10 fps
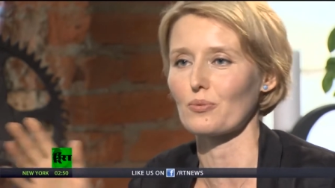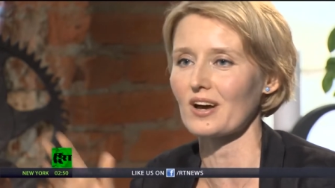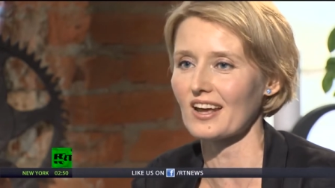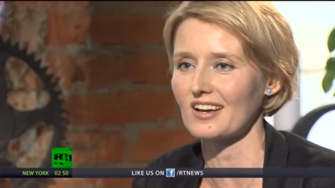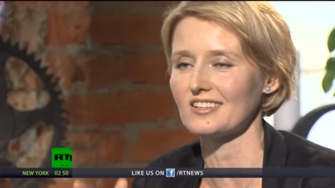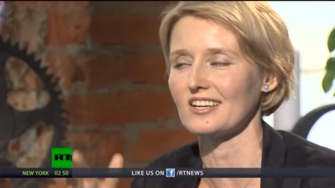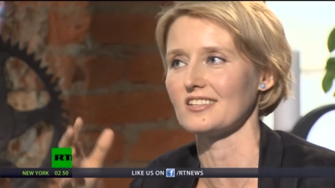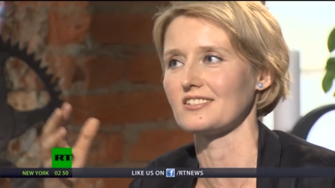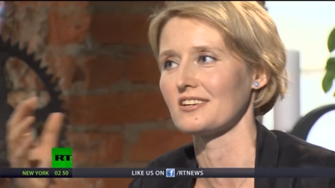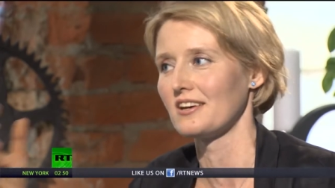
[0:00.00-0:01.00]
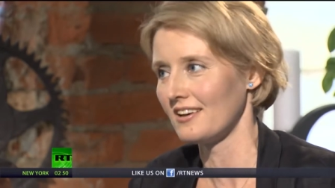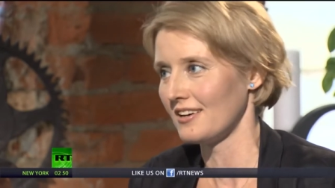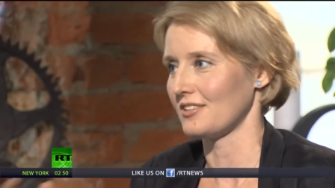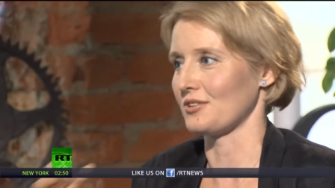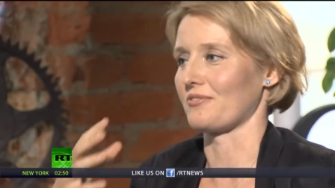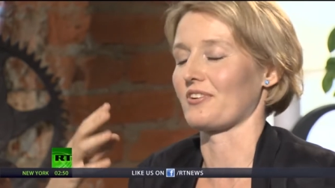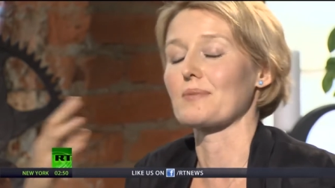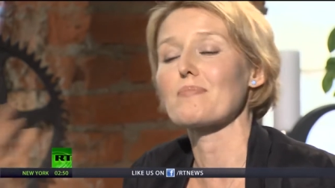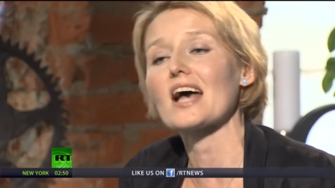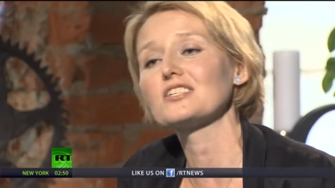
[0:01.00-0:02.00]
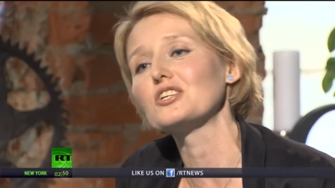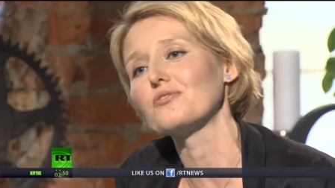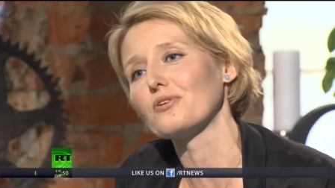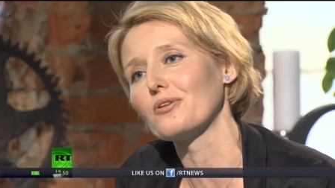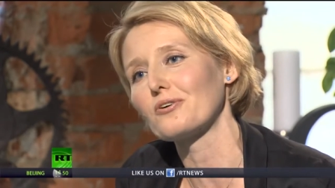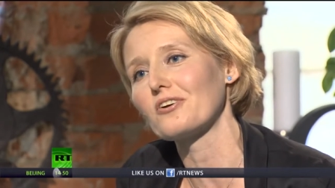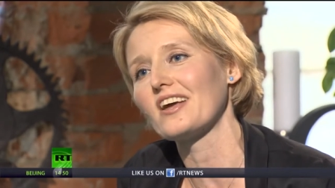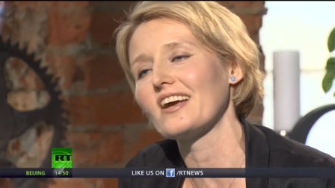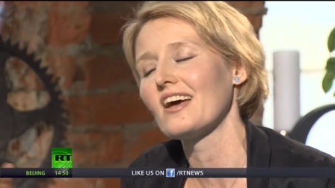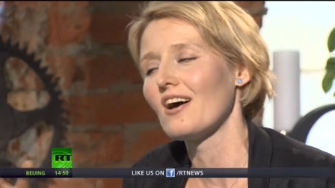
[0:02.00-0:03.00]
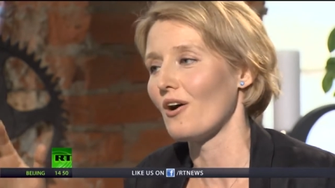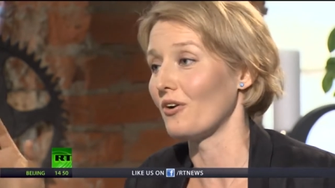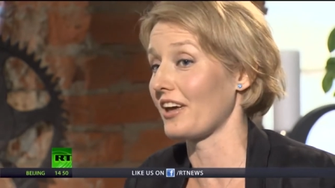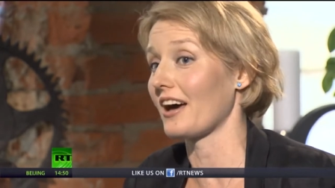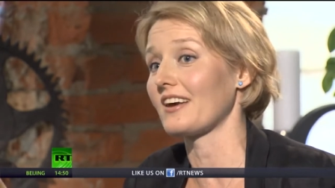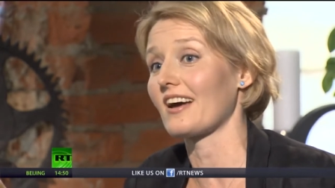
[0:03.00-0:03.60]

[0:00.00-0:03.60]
On one hand, it's sort of a capacity for learning. On the other